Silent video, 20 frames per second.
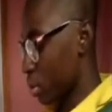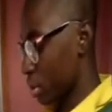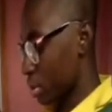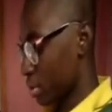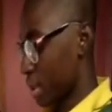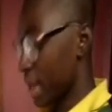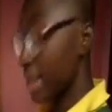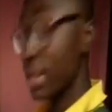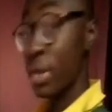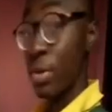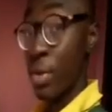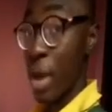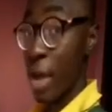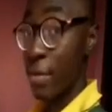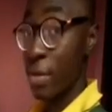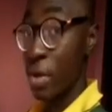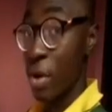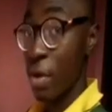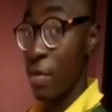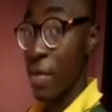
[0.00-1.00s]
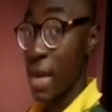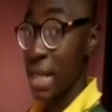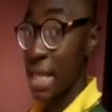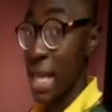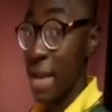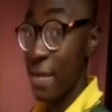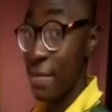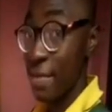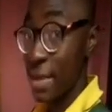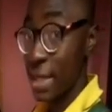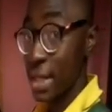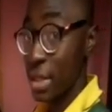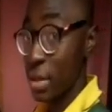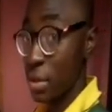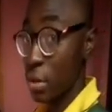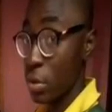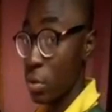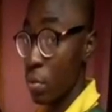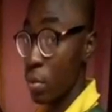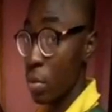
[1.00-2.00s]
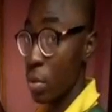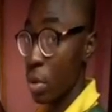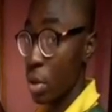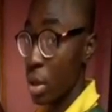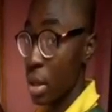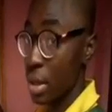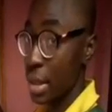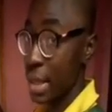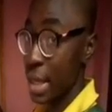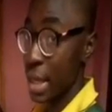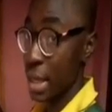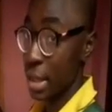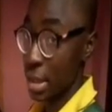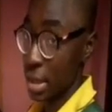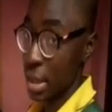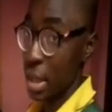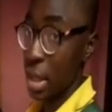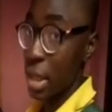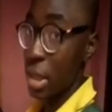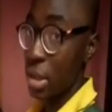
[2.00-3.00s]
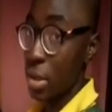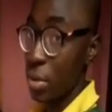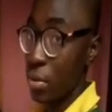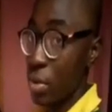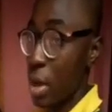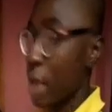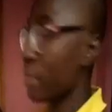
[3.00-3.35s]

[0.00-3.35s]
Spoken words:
right? So we have to convert everything to years. So we have to